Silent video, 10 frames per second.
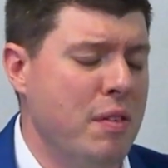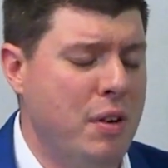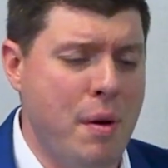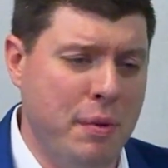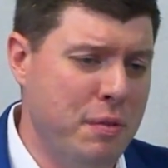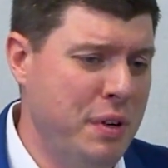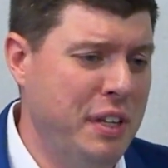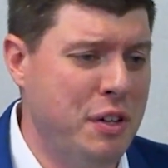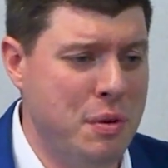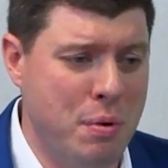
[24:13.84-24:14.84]
A couple of
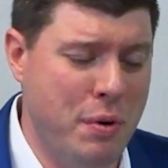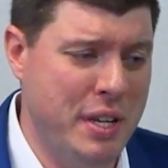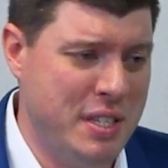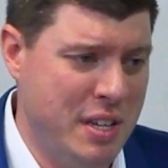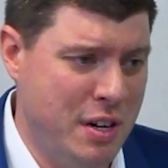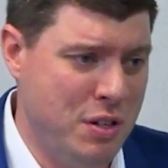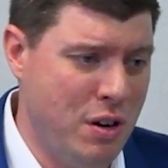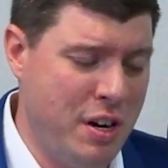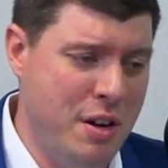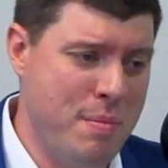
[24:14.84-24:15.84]
really good points there,
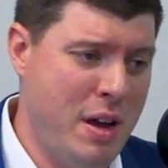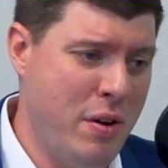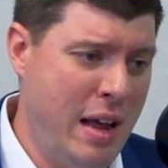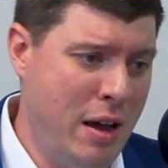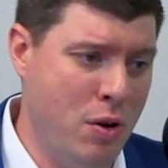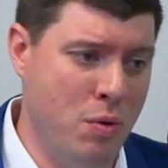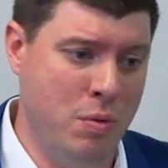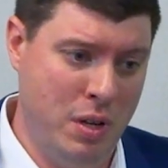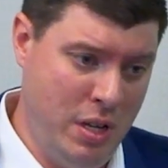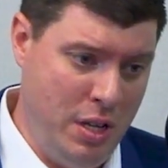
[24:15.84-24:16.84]
talking about
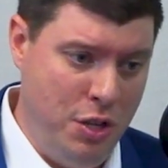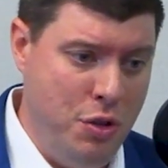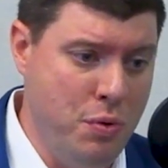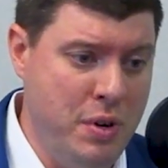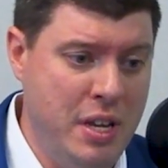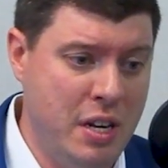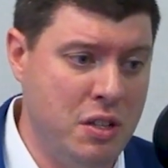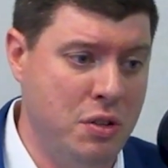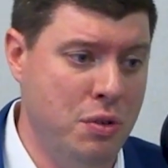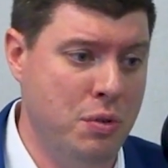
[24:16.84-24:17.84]
how you
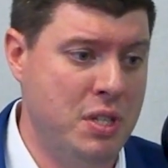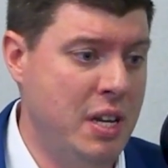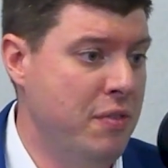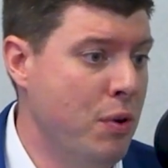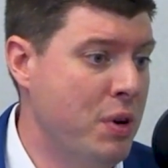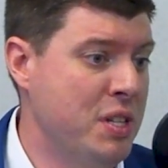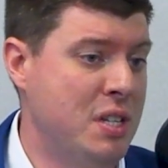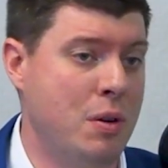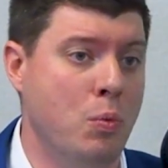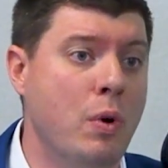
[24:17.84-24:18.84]
needed to stay
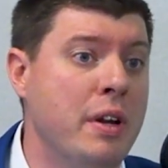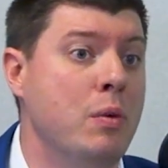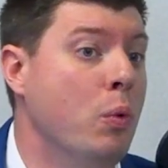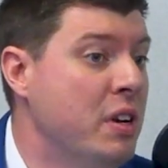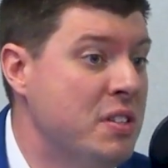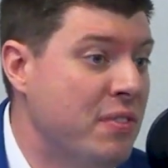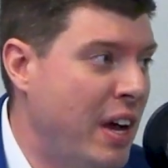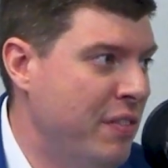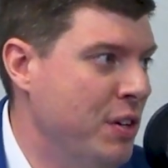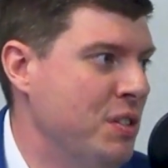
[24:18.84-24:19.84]
focused on what does
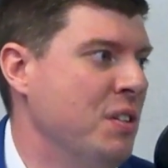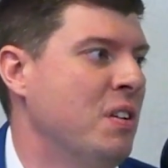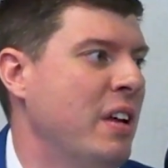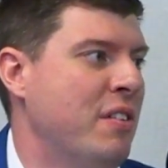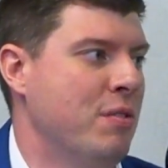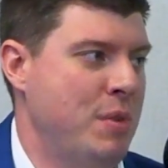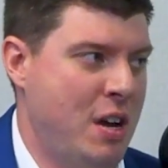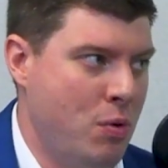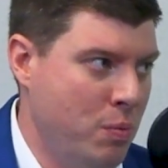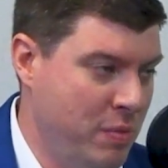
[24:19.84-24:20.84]
5 years look like from
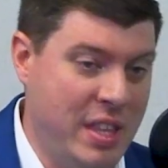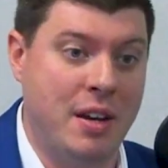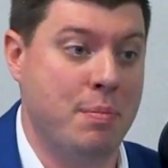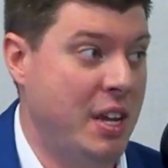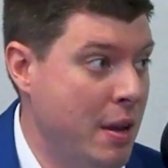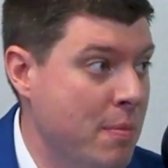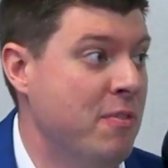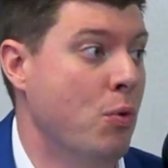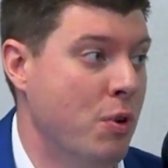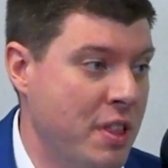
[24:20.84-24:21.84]
now. Then it became
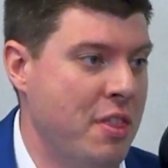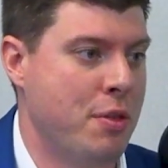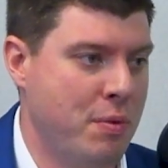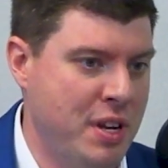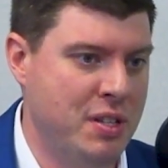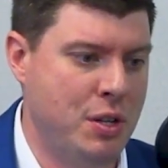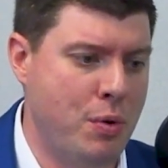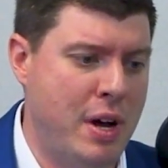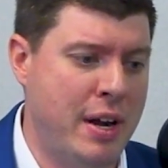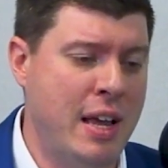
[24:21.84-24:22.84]
4, then 3,
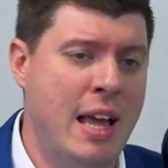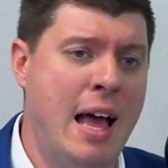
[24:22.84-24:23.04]
so on.